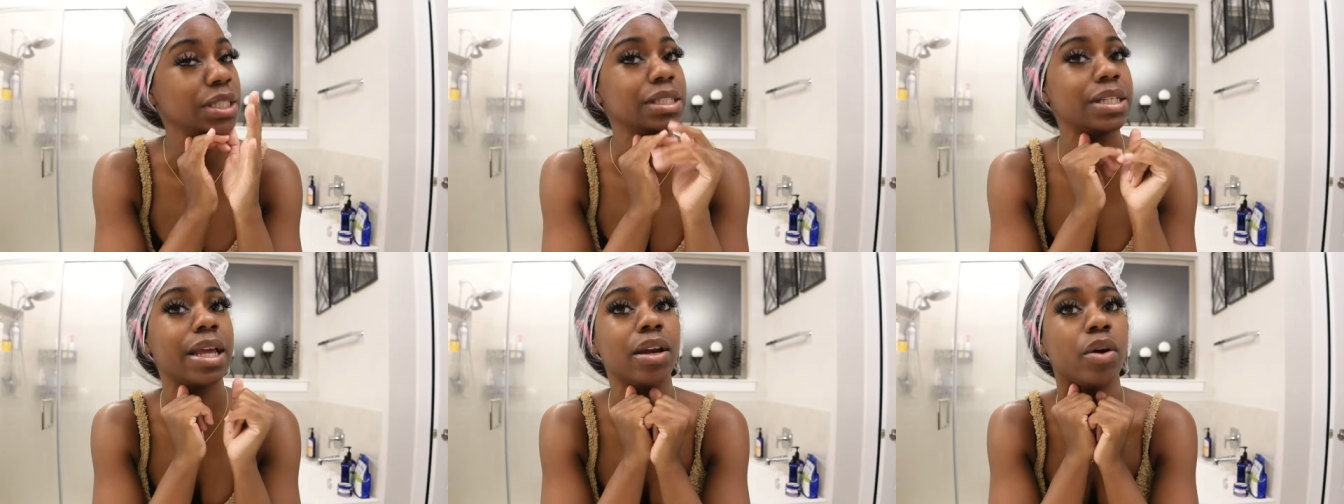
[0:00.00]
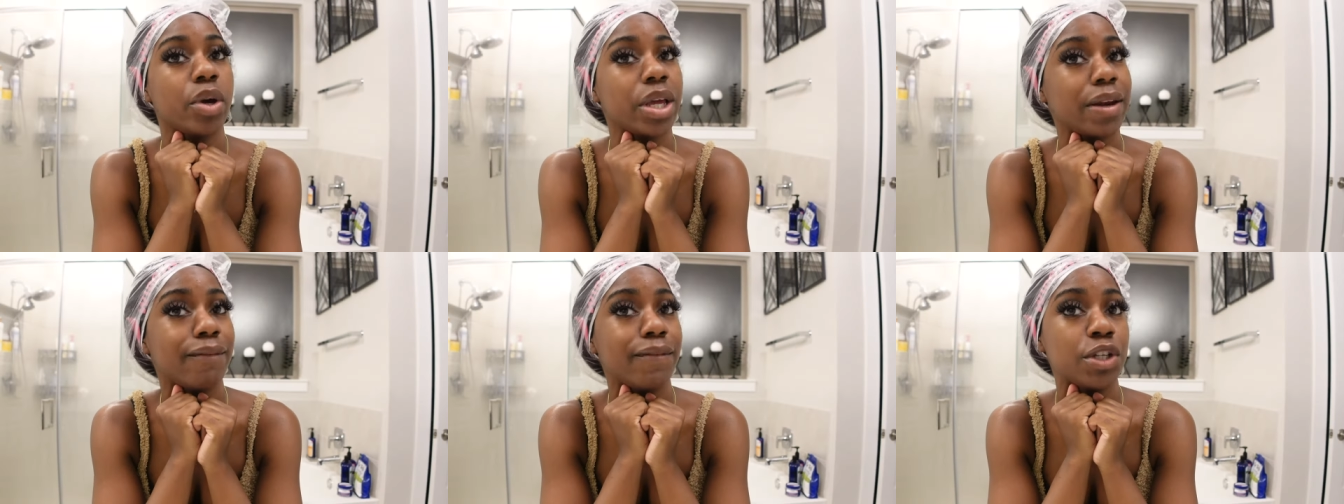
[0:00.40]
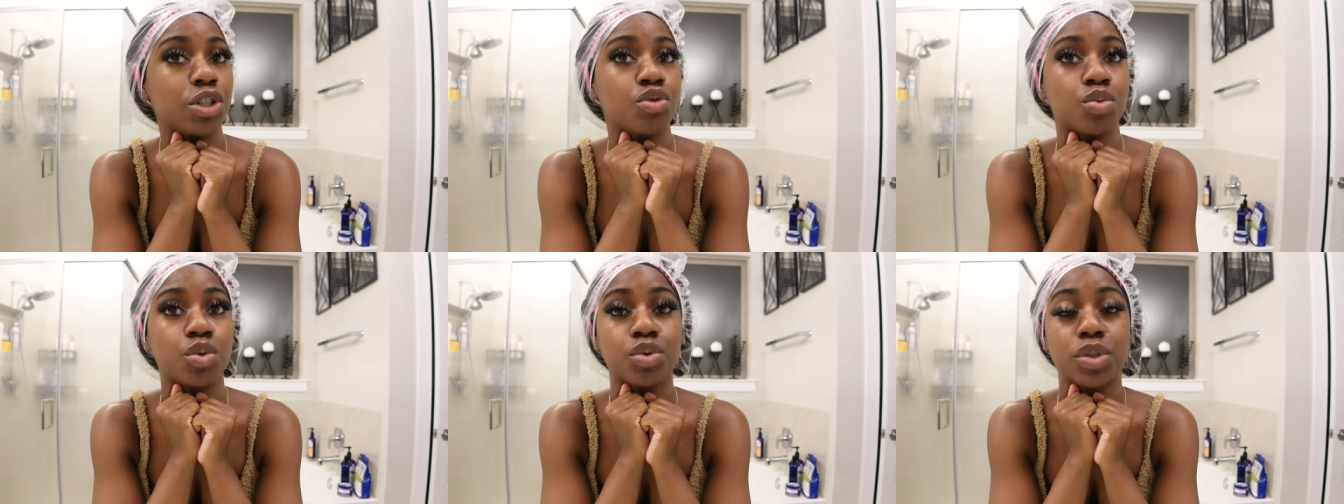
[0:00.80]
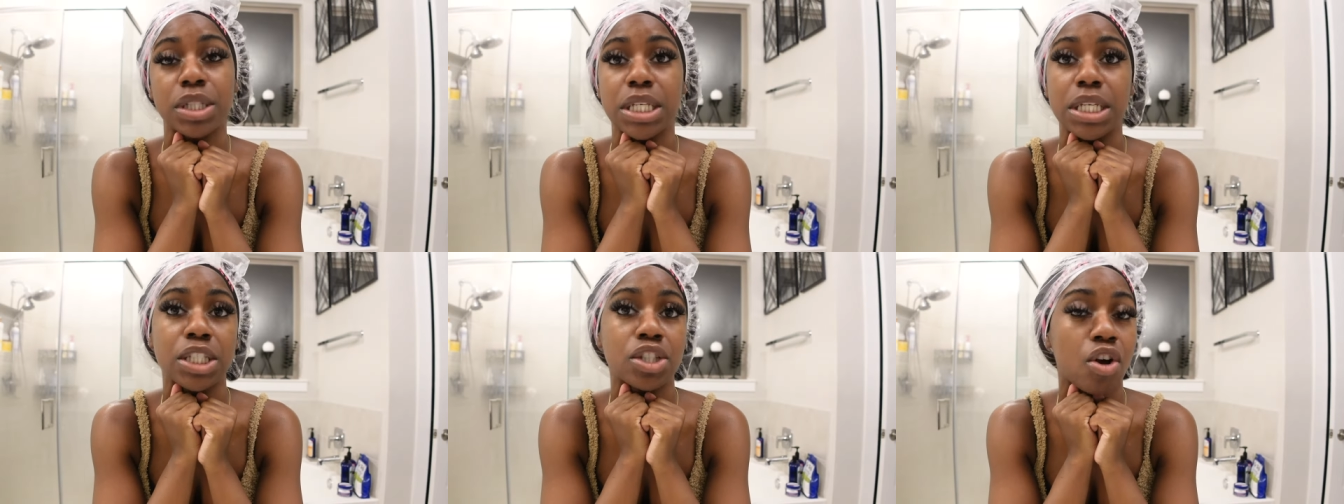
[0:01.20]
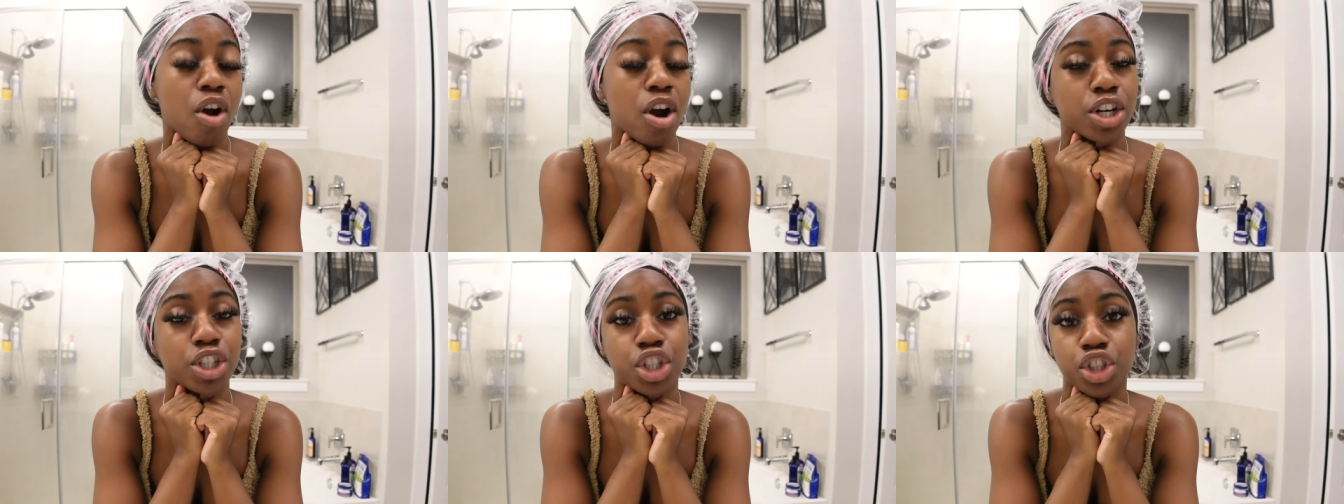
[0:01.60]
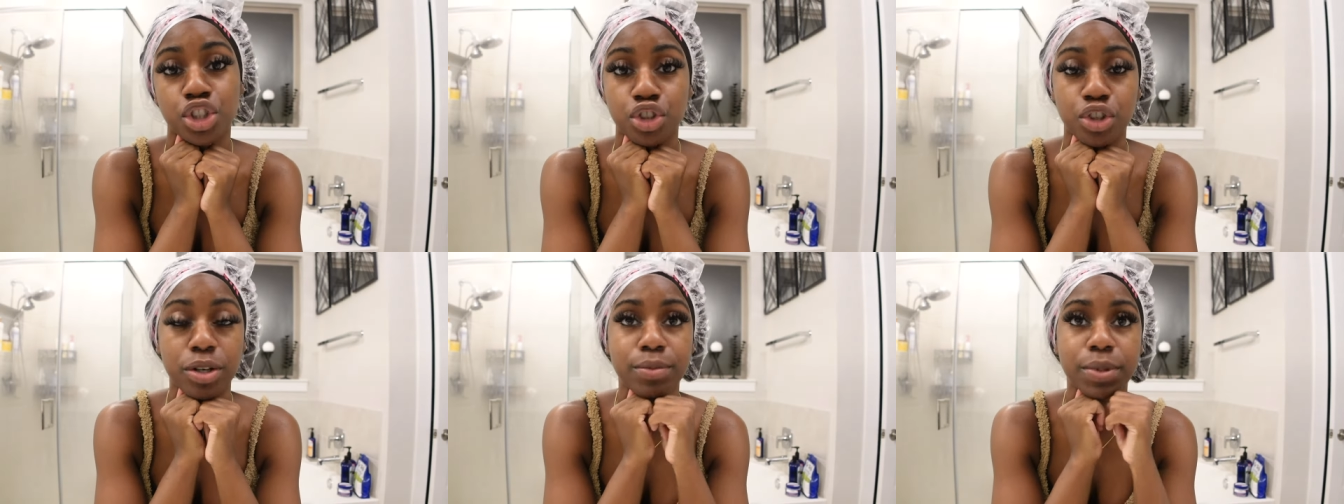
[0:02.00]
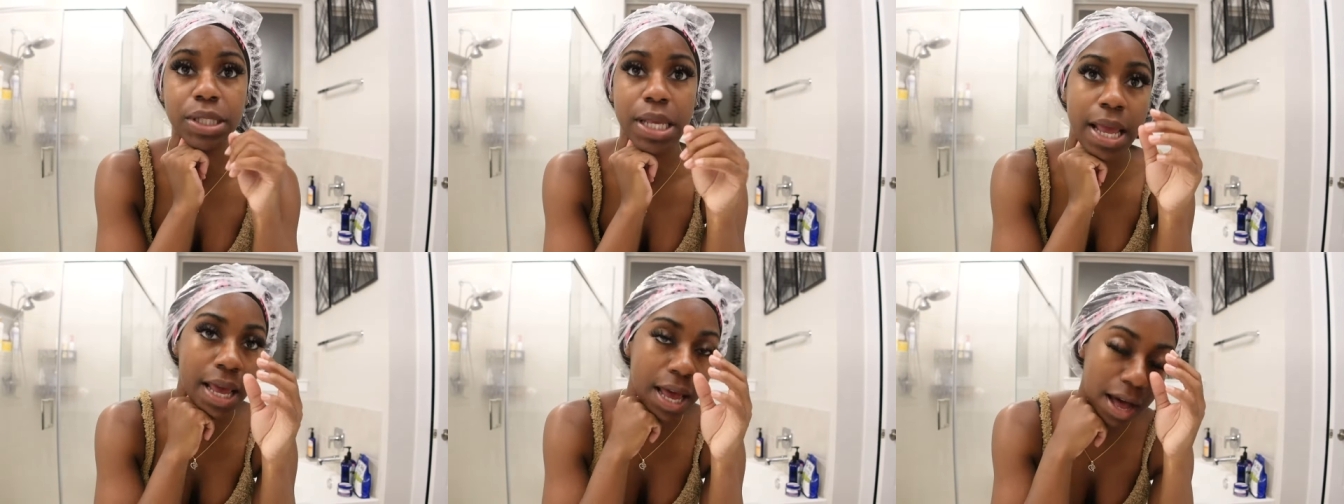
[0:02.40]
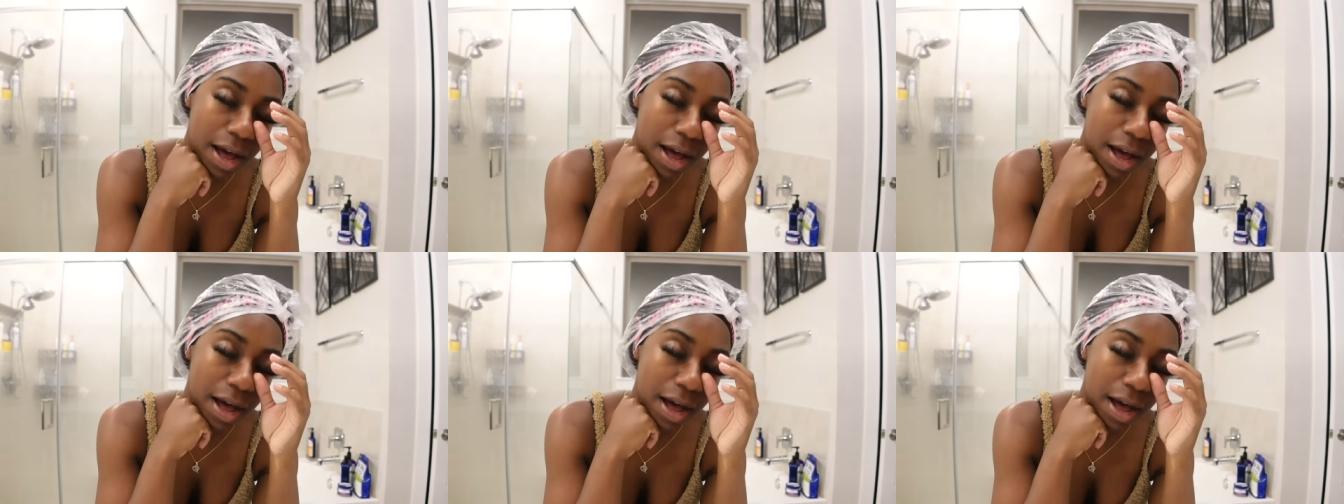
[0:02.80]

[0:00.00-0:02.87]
These ain't no individuals. These are strips.